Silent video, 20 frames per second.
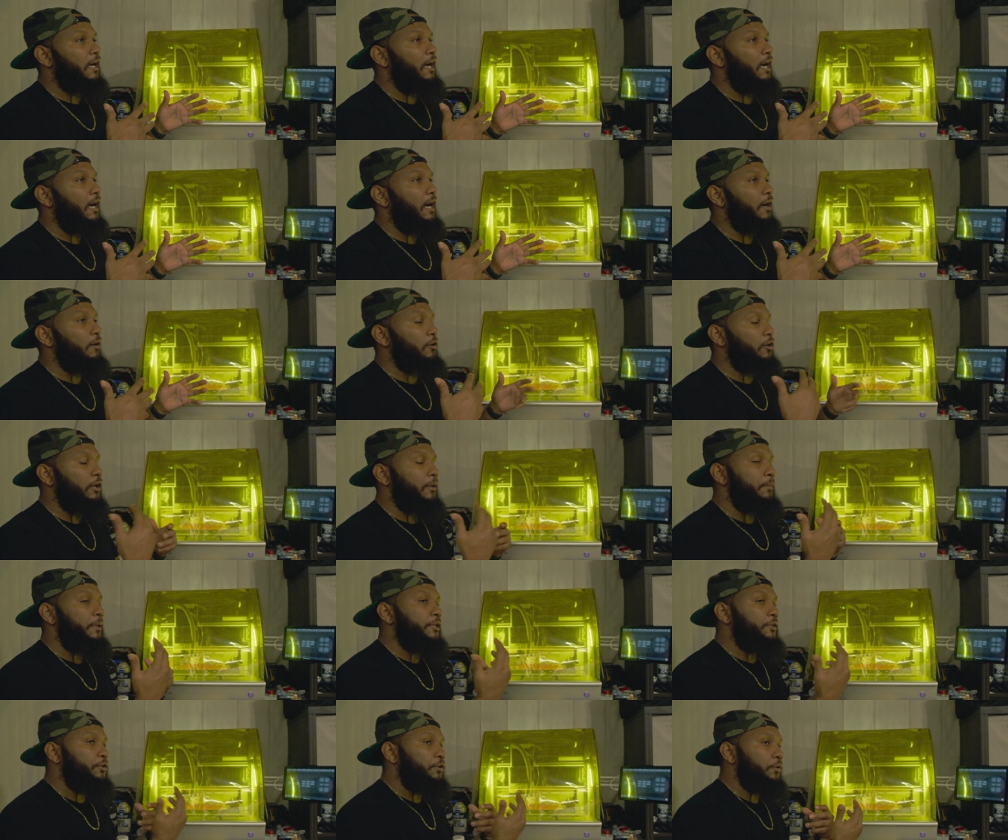going to
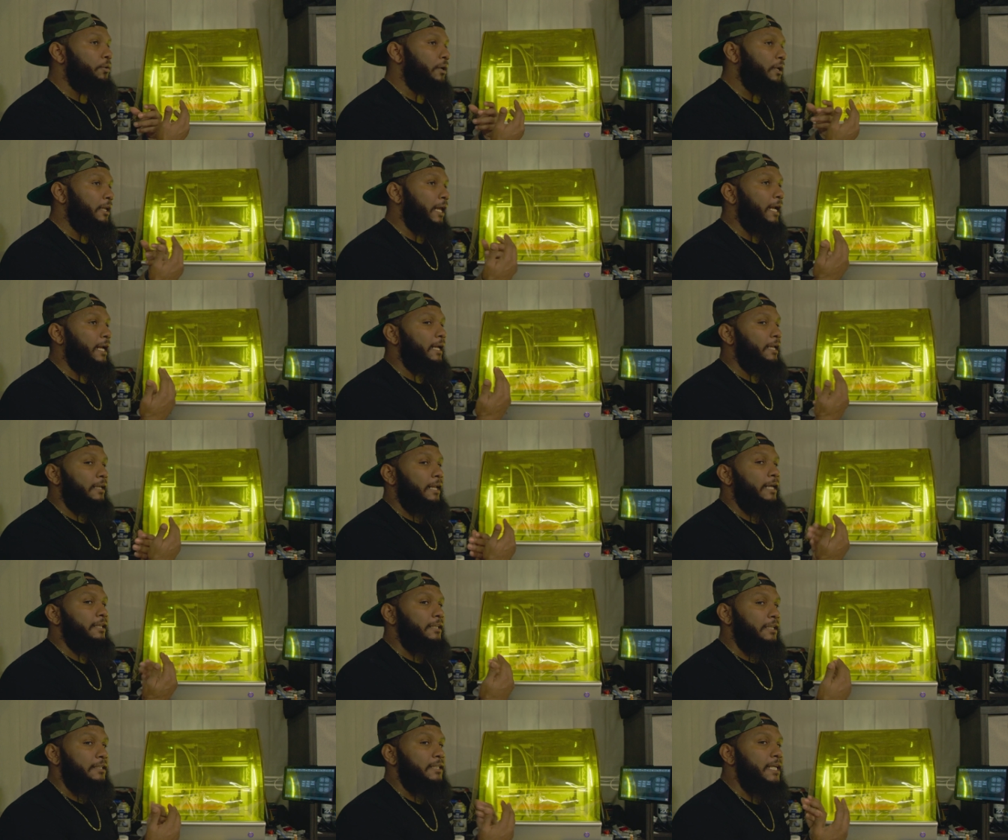be doing
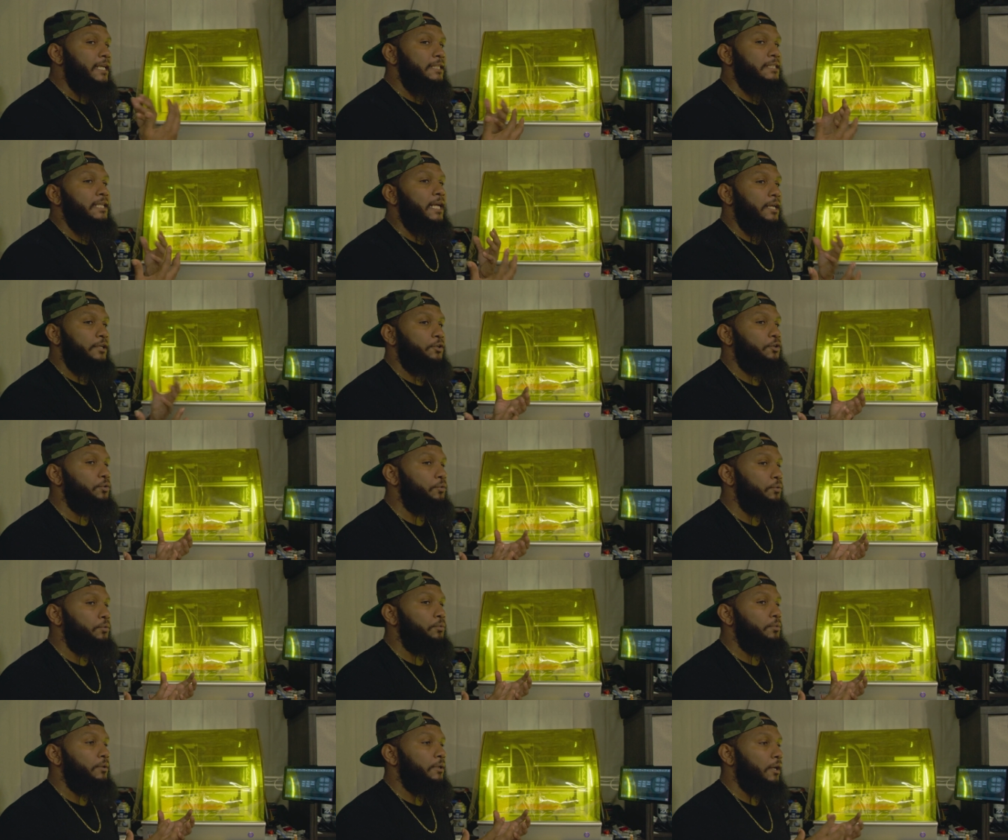like the things that I
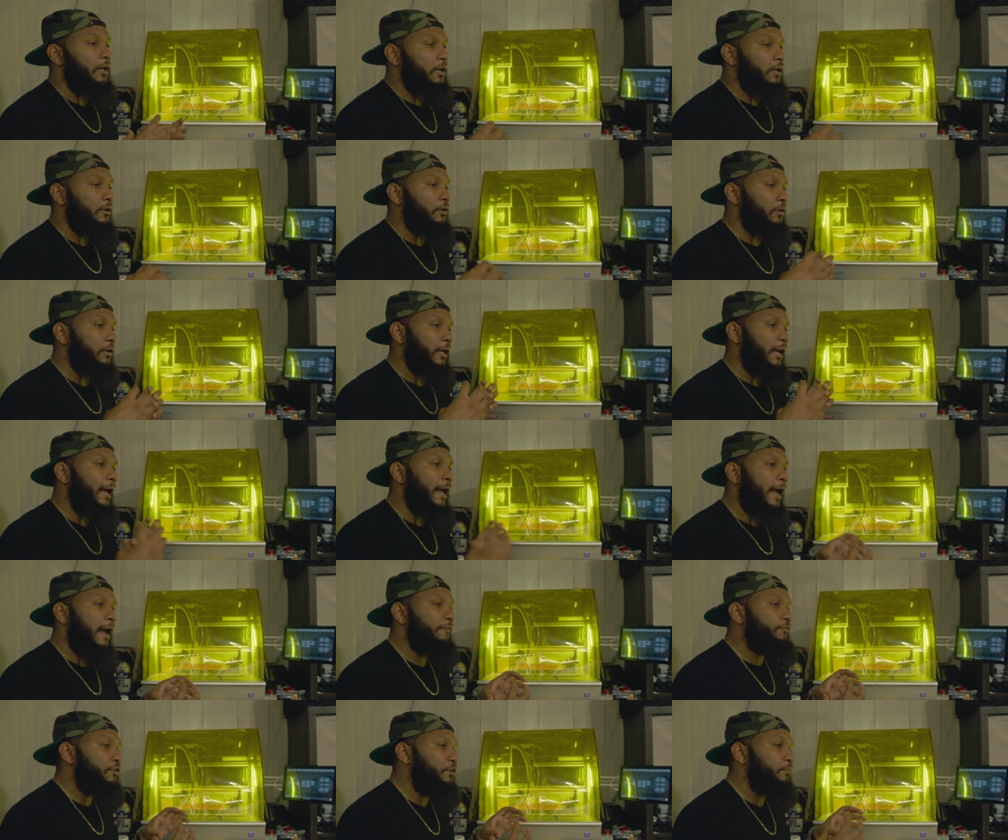do are going to
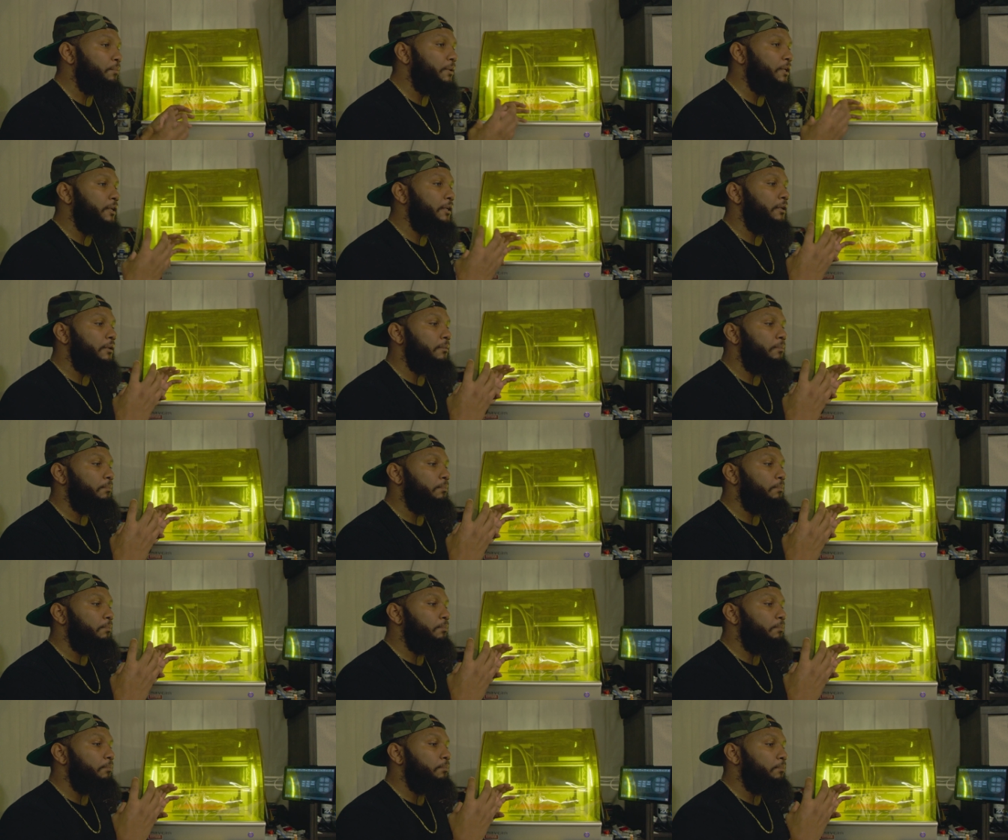have to be,
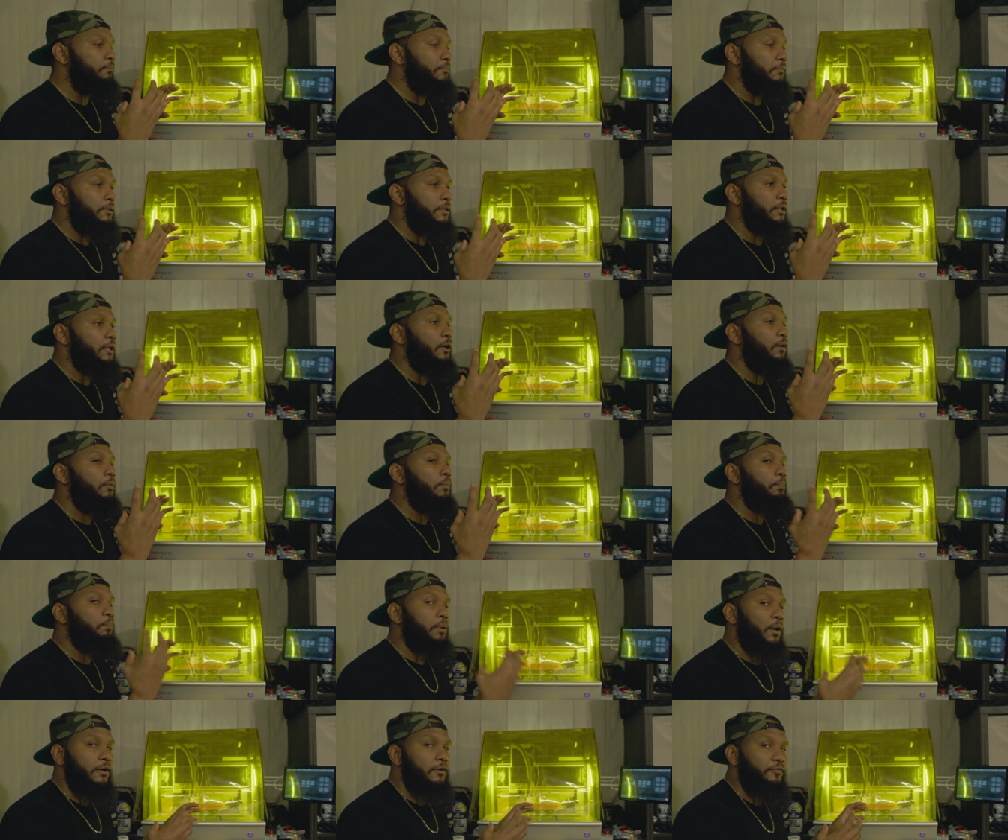you know,
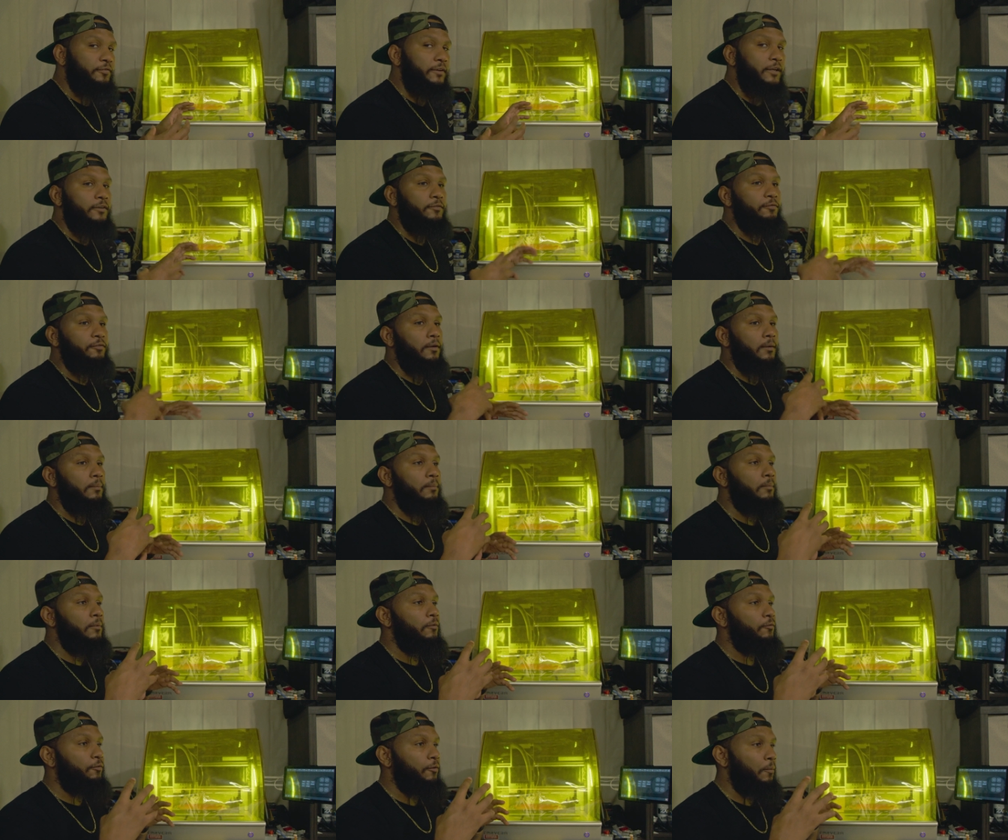perfect
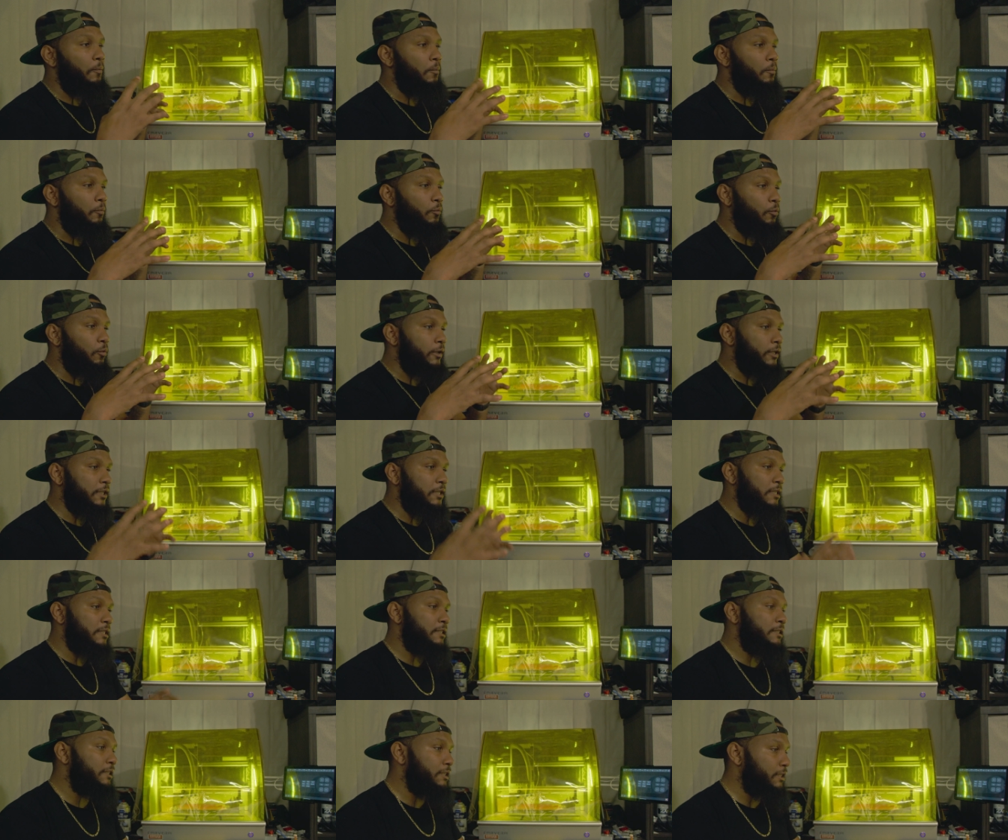from
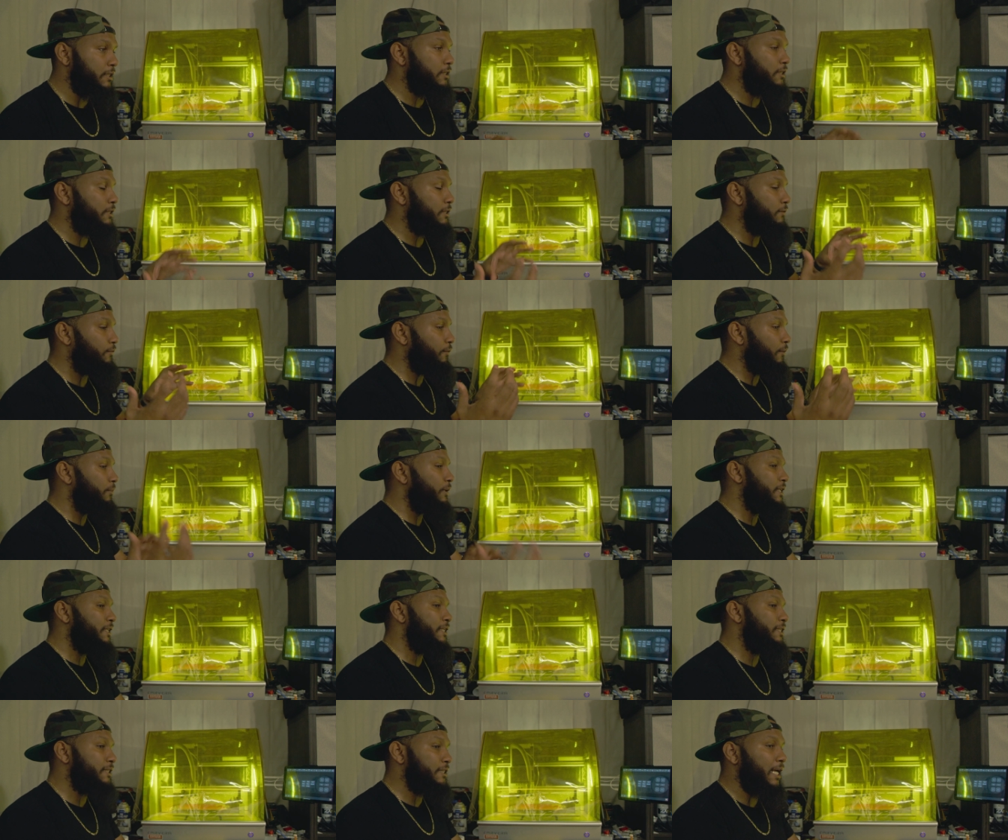
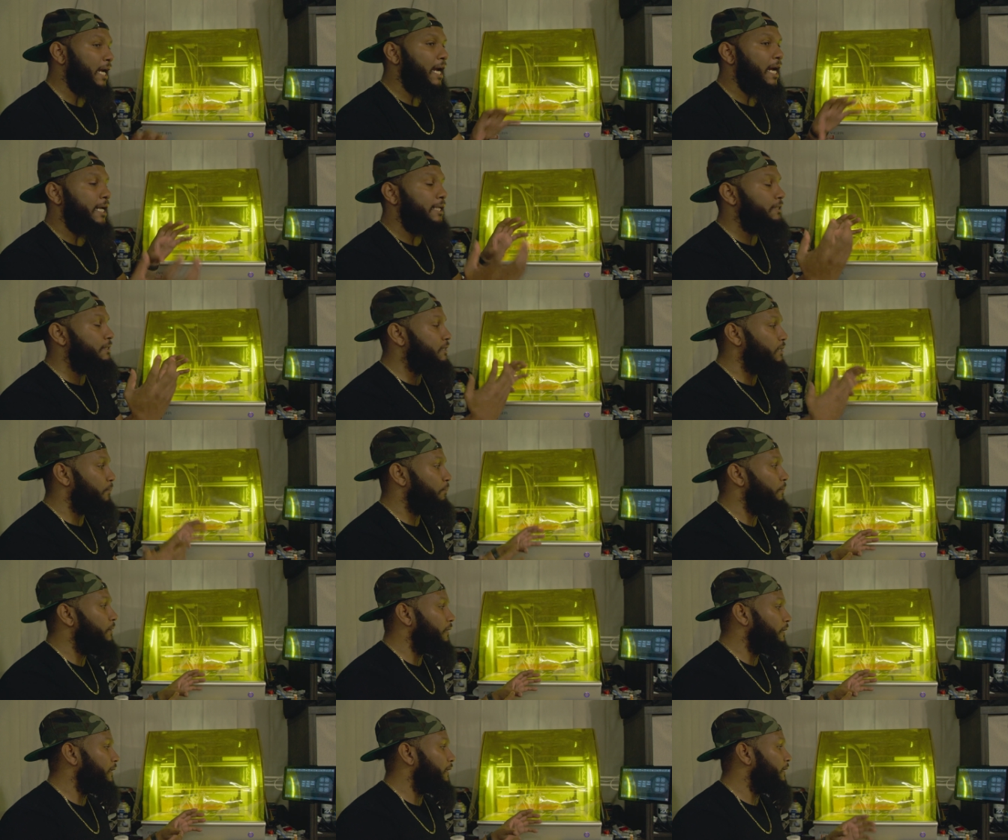the design to
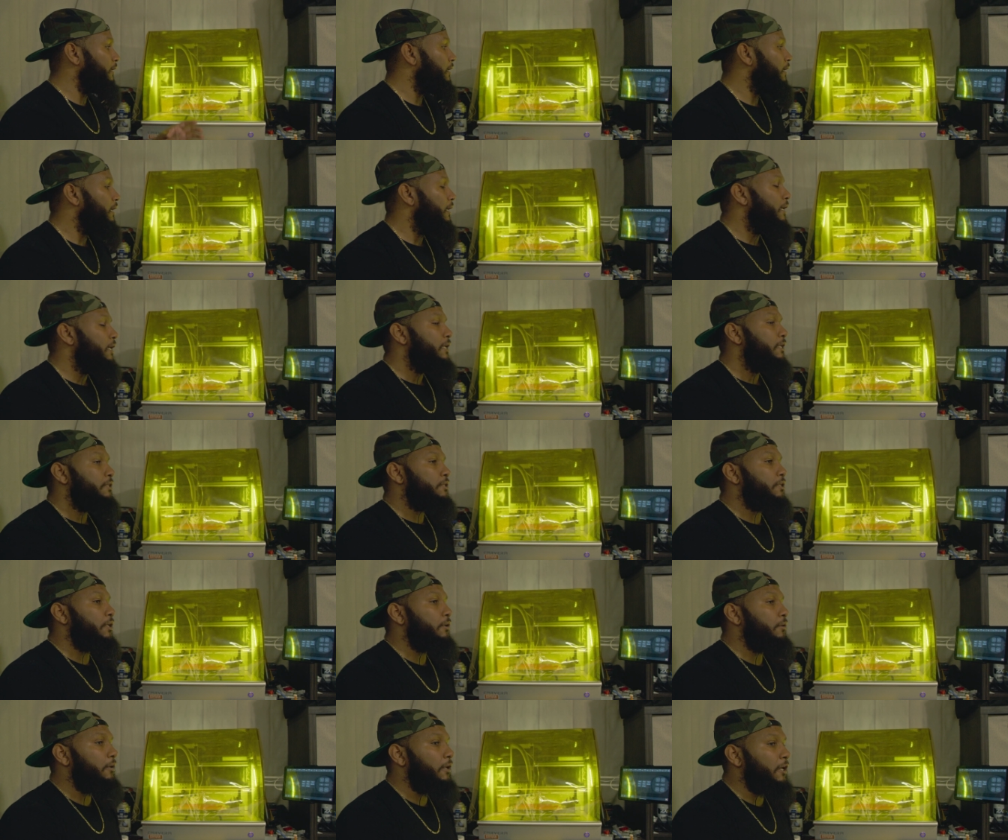milling.
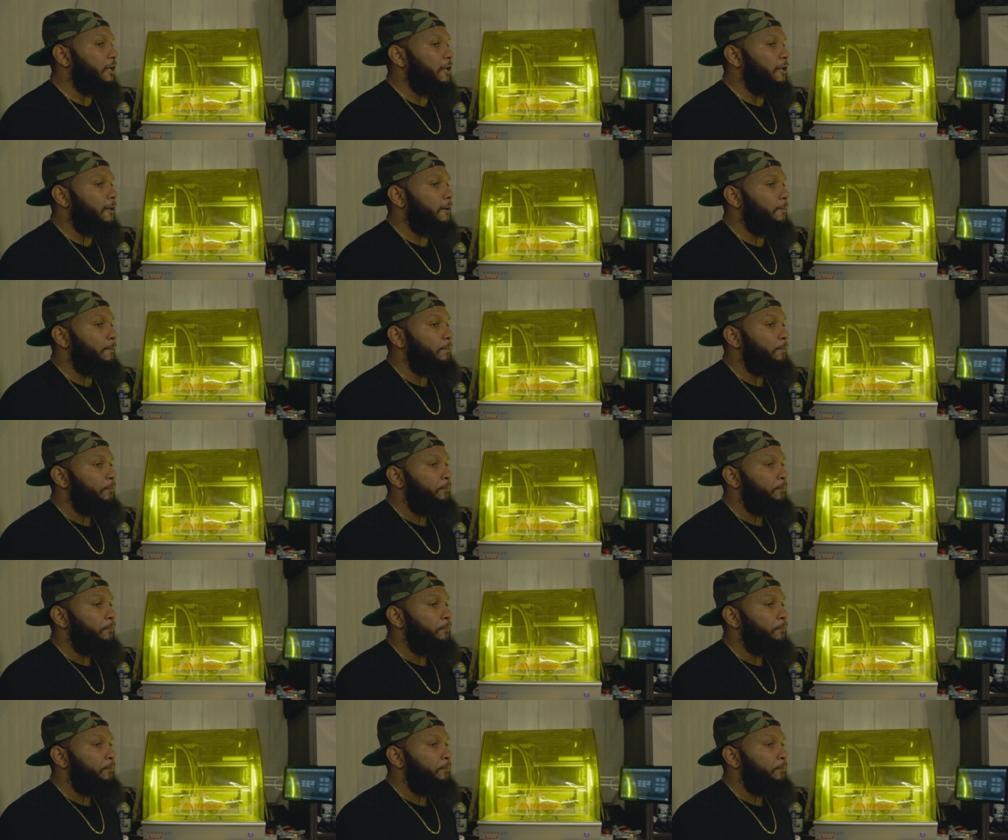So